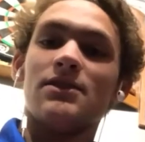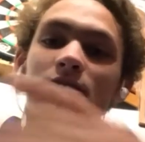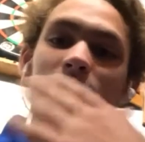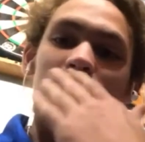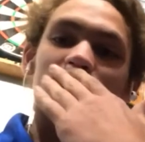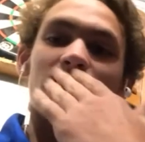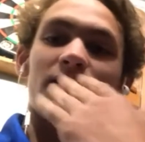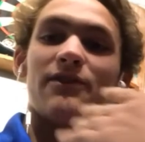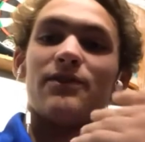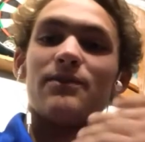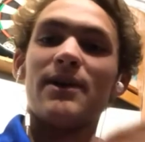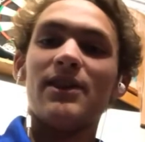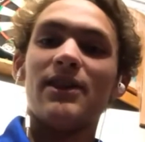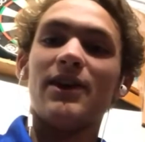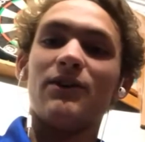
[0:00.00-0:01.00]
Sorry for
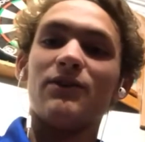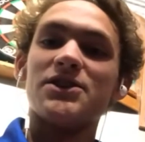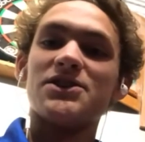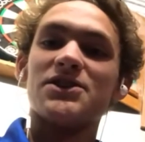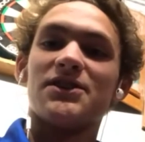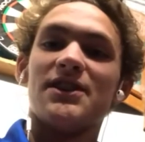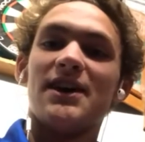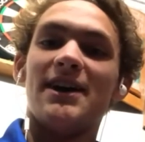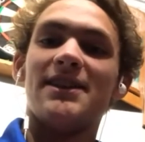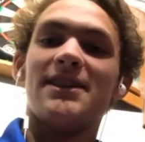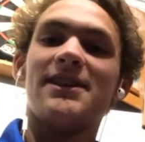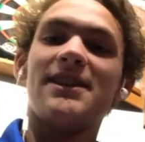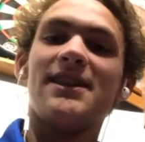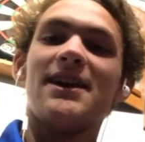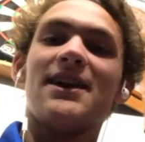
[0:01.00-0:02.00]
my language and that.
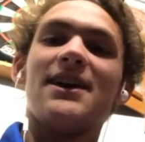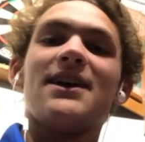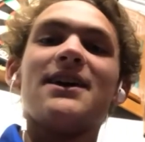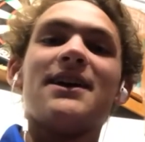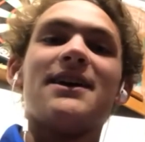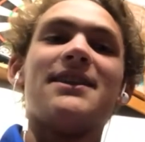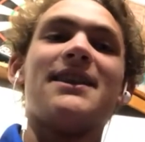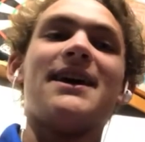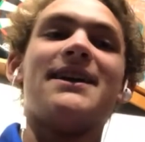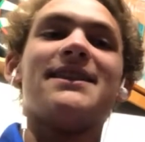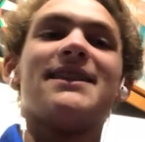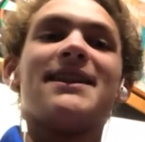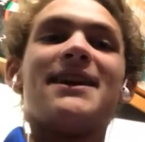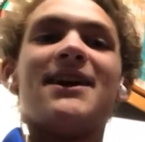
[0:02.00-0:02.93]
And then